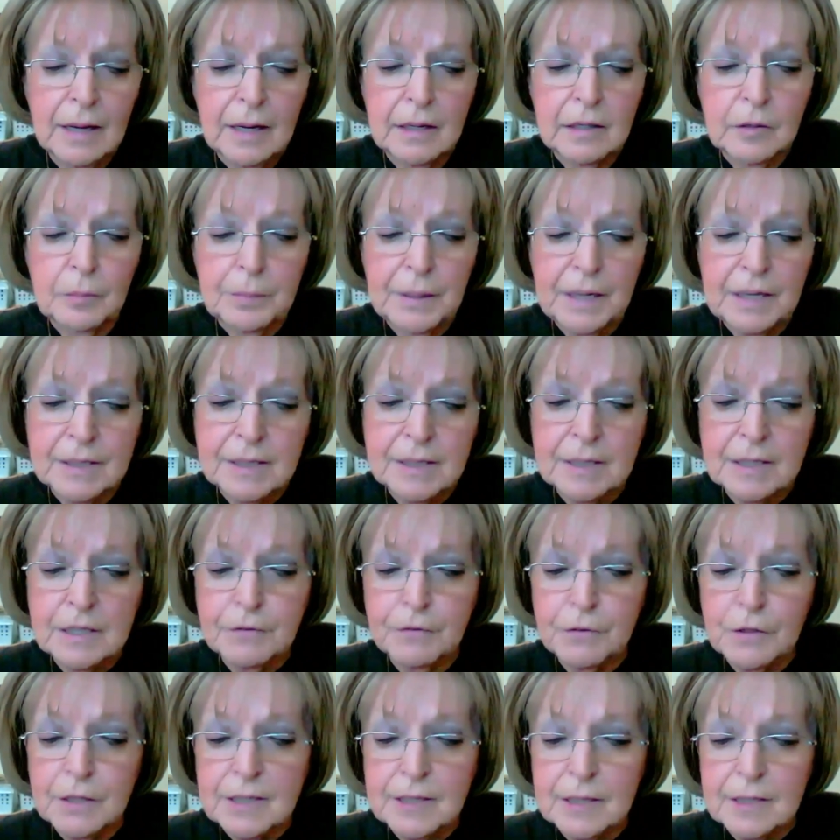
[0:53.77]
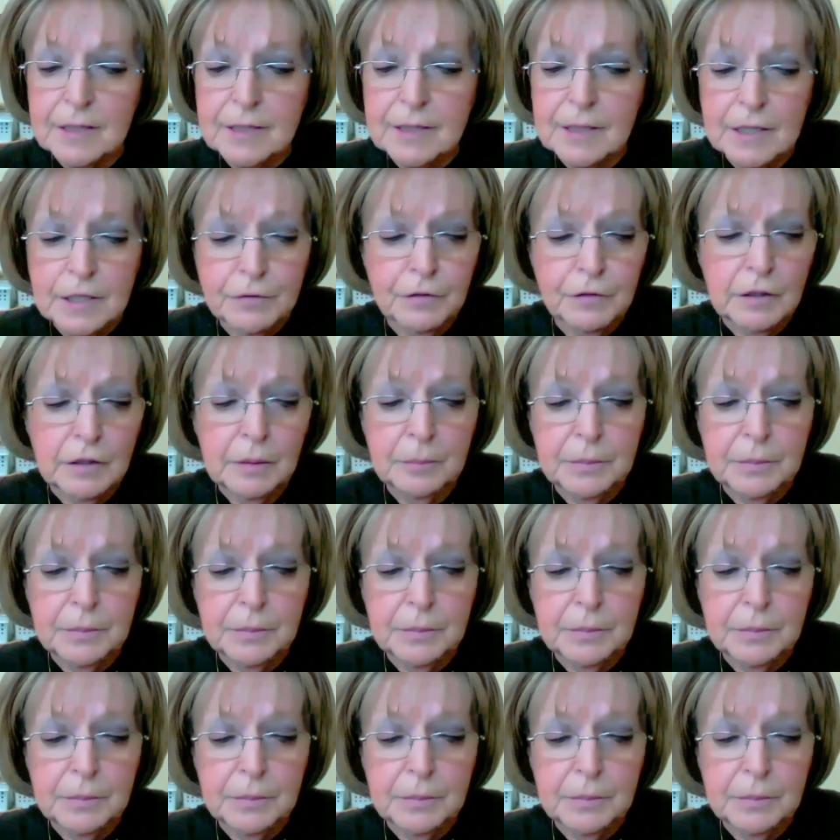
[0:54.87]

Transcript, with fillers: and a basis for the successful